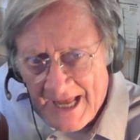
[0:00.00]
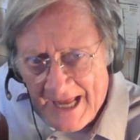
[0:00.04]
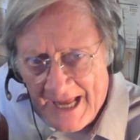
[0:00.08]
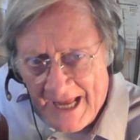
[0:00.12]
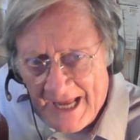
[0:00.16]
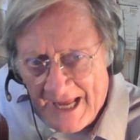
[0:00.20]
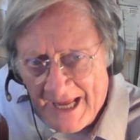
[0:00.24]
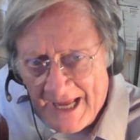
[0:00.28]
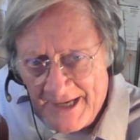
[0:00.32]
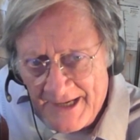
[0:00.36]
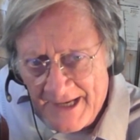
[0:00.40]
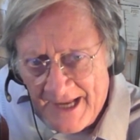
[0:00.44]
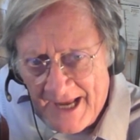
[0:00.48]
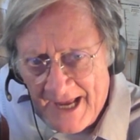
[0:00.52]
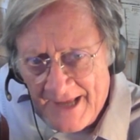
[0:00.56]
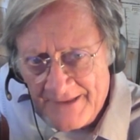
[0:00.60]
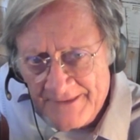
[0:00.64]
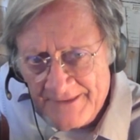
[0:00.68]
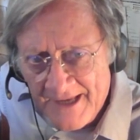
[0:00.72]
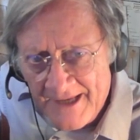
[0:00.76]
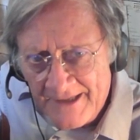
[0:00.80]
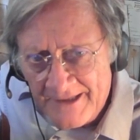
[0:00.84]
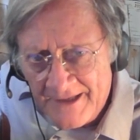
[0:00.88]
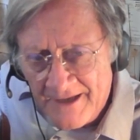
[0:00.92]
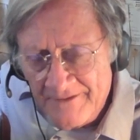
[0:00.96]
And at
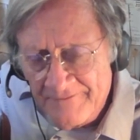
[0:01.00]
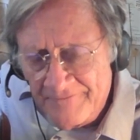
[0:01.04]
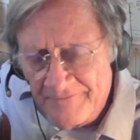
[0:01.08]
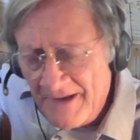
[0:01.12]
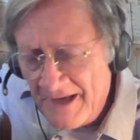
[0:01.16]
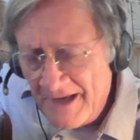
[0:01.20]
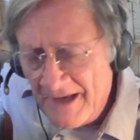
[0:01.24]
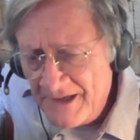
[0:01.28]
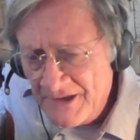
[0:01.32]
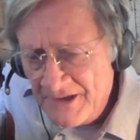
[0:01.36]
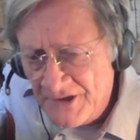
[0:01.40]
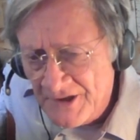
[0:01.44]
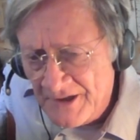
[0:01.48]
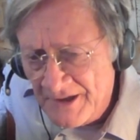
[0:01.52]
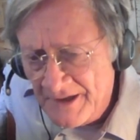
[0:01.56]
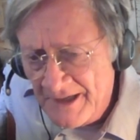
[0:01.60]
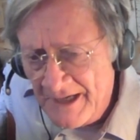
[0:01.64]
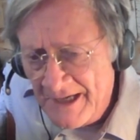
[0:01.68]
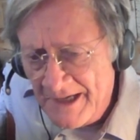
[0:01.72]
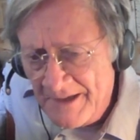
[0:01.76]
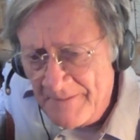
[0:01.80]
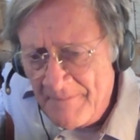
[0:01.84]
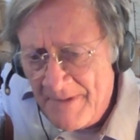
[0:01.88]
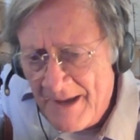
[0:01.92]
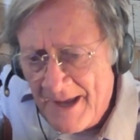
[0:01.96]
that convention,
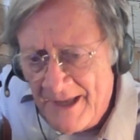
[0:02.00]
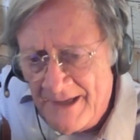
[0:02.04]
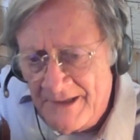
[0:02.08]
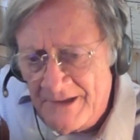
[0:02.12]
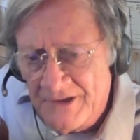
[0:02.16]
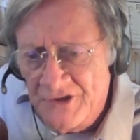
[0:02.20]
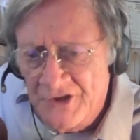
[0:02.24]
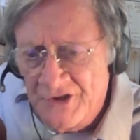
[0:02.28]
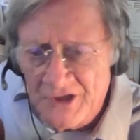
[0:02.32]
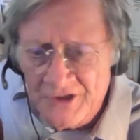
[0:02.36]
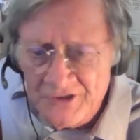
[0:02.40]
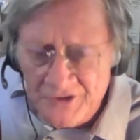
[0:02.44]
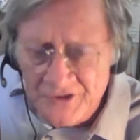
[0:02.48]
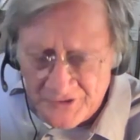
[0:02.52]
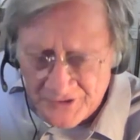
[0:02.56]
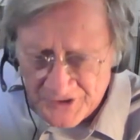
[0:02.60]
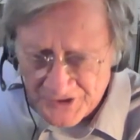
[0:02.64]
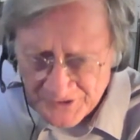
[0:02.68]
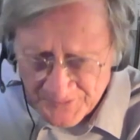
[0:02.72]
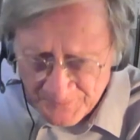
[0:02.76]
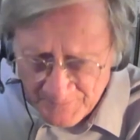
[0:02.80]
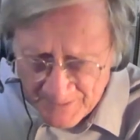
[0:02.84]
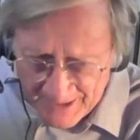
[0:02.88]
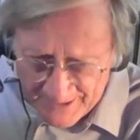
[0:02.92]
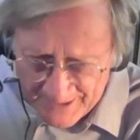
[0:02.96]
he met Ginger
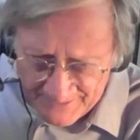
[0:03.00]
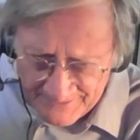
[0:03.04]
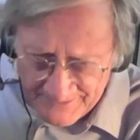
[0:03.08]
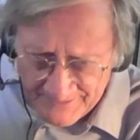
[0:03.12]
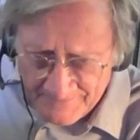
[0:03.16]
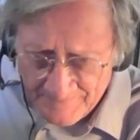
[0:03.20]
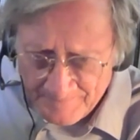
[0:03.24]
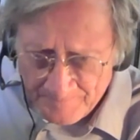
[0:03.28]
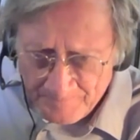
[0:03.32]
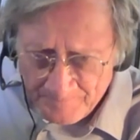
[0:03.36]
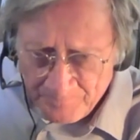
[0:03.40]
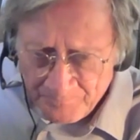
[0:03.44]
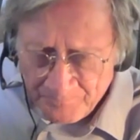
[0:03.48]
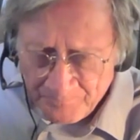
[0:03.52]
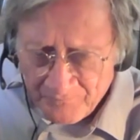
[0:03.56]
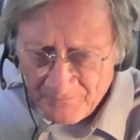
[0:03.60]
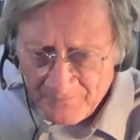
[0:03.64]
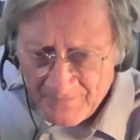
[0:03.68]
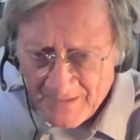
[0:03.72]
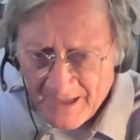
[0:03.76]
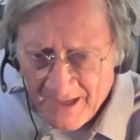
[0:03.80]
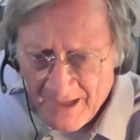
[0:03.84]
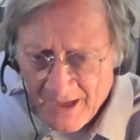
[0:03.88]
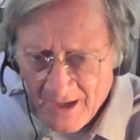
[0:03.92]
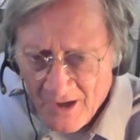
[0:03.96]
Smith,
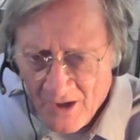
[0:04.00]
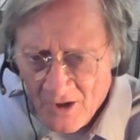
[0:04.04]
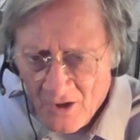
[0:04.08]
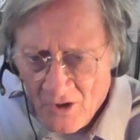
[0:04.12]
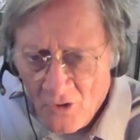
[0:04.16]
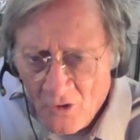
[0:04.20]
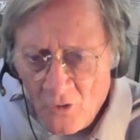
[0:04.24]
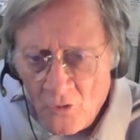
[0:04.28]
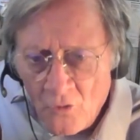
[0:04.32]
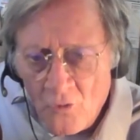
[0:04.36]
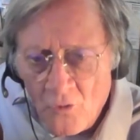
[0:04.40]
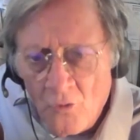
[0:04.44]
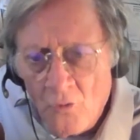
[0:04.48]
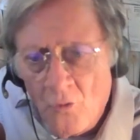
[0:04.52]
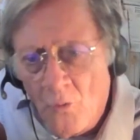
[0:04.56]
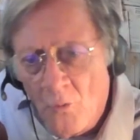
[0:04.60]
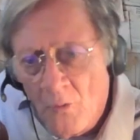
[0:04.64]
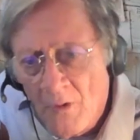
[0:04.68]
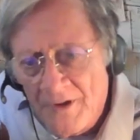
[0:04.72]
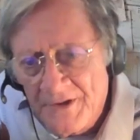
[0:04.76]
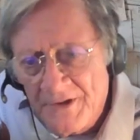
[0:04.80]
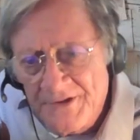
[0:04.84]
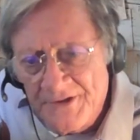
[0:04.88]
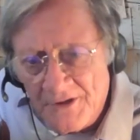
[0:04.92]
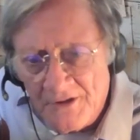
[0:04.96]
who
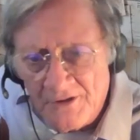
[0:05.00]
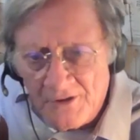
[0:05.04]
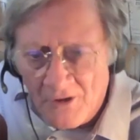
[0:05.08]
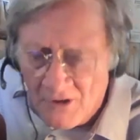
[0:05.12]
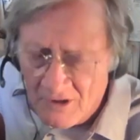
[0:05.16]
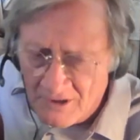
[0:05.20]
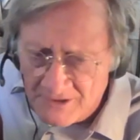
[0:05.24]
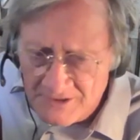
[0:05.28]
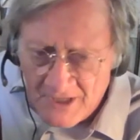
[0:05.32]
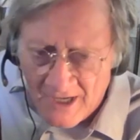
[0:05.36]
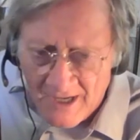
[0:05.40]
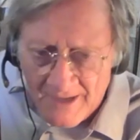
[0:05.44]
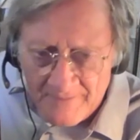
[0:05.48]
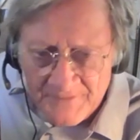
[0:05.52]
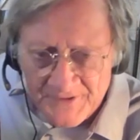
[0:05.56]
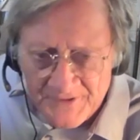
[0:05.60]
was a longtime